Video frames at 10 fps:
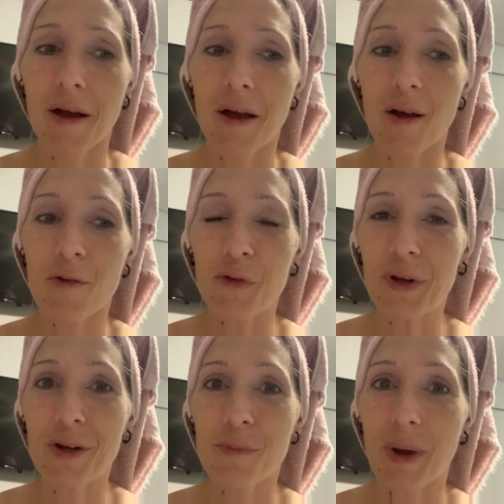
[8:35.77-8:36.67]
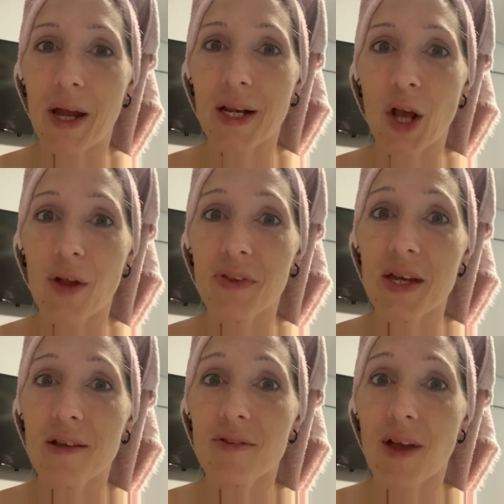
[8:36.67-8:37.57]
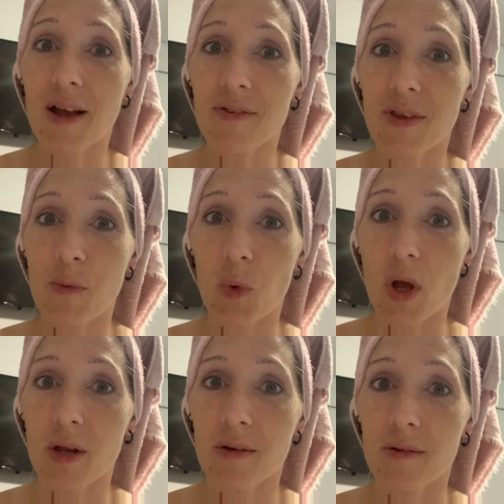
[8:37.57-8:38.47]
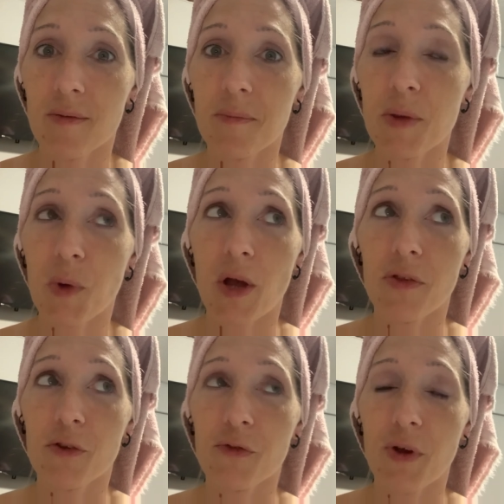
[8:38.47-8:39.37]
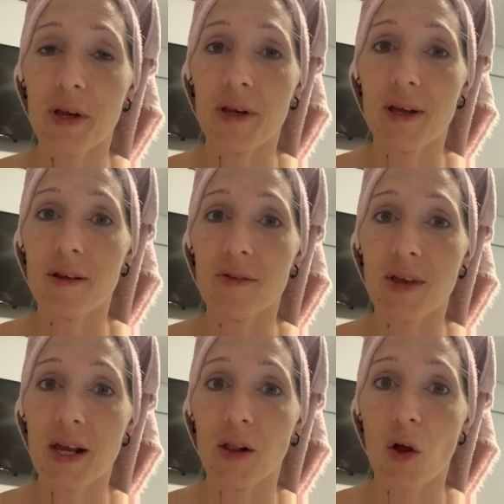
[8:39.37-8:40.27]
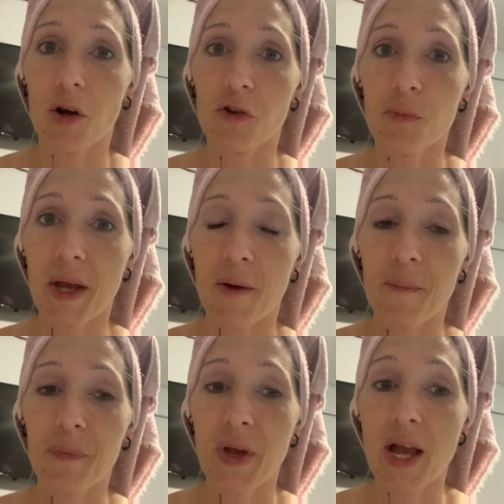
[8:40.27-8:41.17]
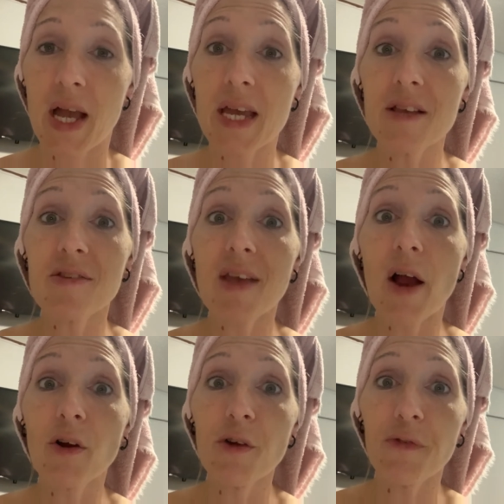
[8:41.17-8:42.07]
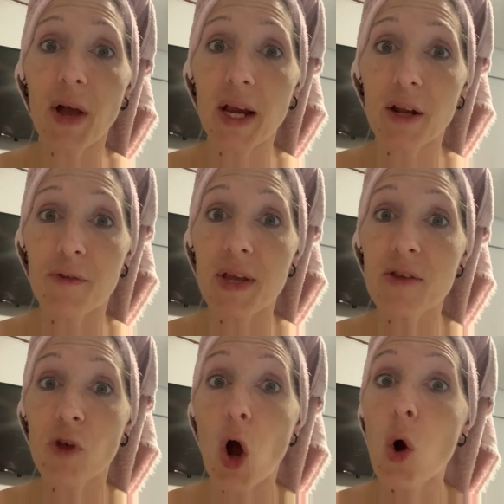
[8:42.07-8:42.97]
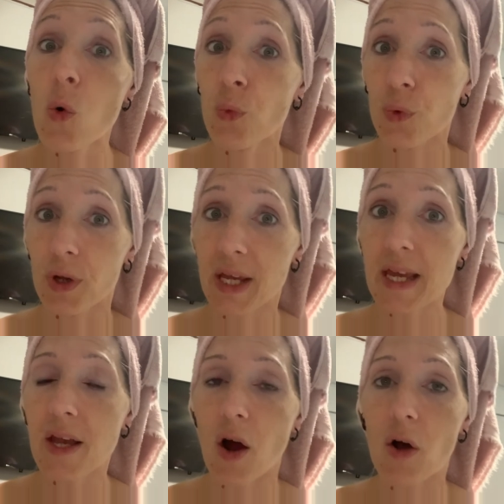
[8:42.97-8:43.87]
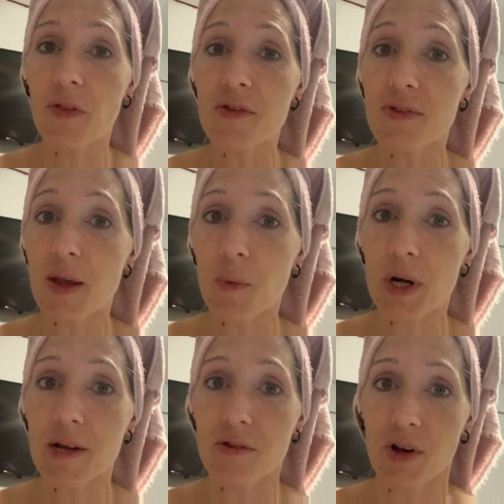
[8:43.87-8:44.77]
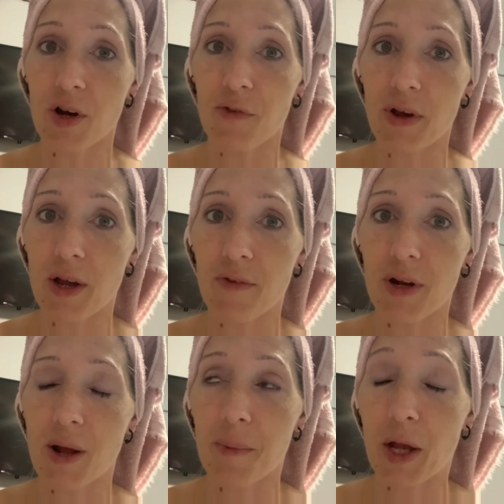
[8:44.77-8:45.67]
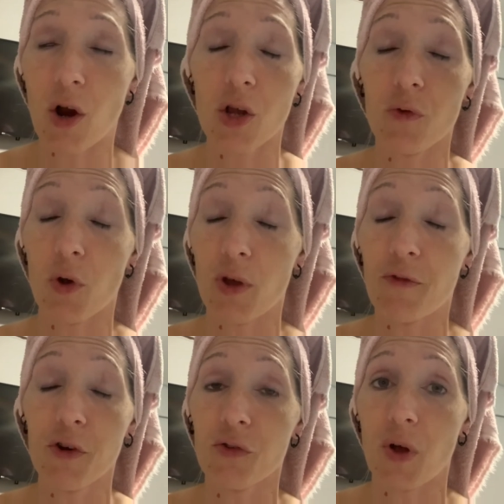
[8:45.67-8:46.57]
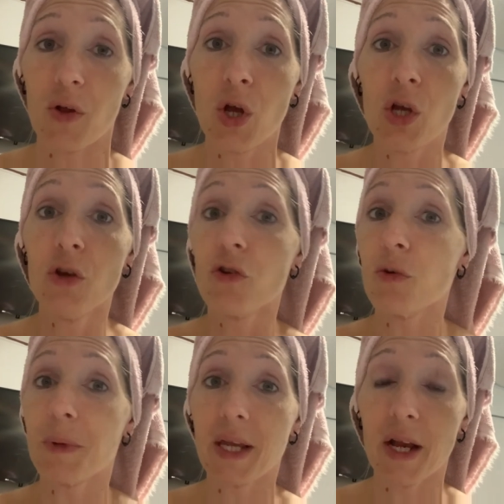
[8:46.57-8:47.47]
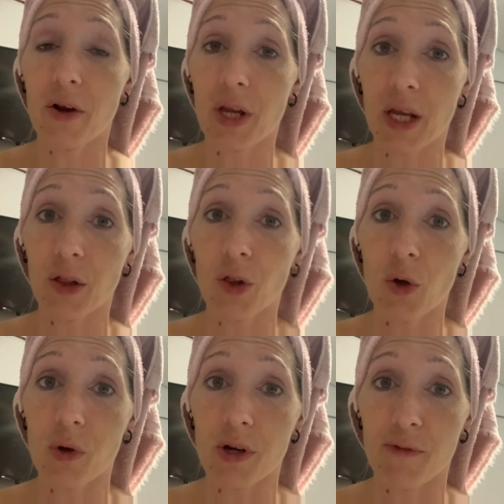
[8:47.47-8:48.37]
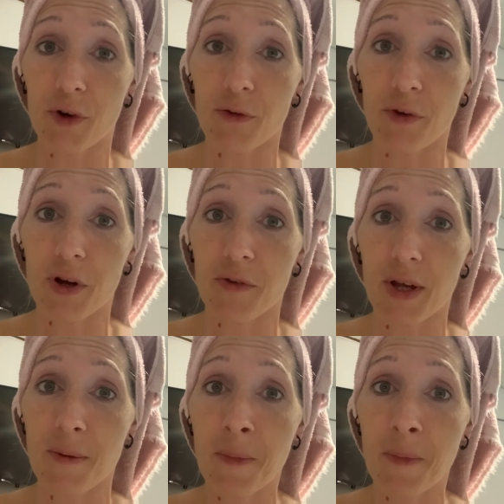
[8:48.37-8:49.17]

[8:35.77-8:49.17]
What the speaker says: A friend of mine got the exact same one. Meanwhile, this friend is a large male. He's terrified of his own. He got the same one and he's terrified of it. And I'm like, are you okay? First of all, you shouldn't be carrying it loaded if you're afraid of it.